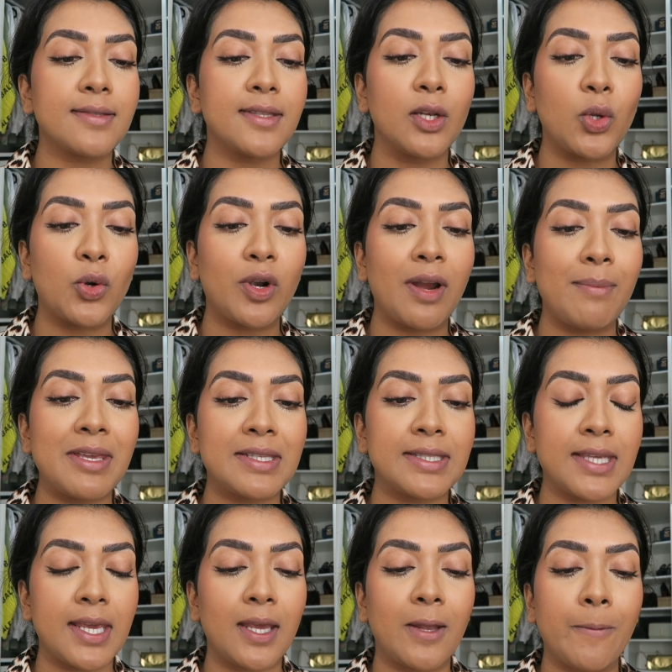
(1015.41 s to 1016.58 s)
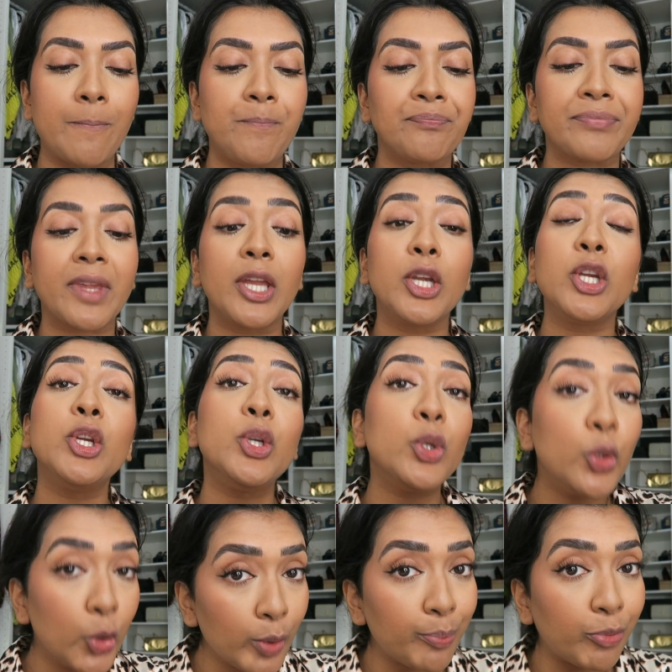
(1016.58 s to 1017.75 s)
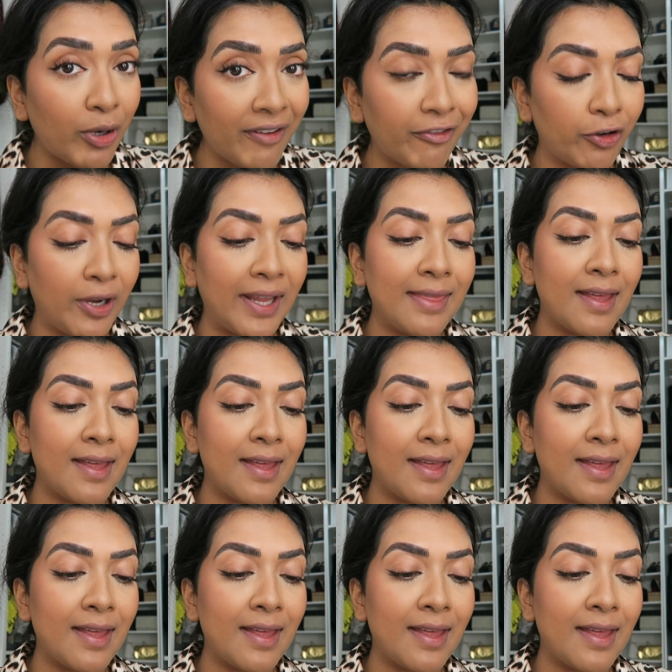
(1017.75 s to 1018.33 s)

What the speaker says: the Laura Mercier New Prefere.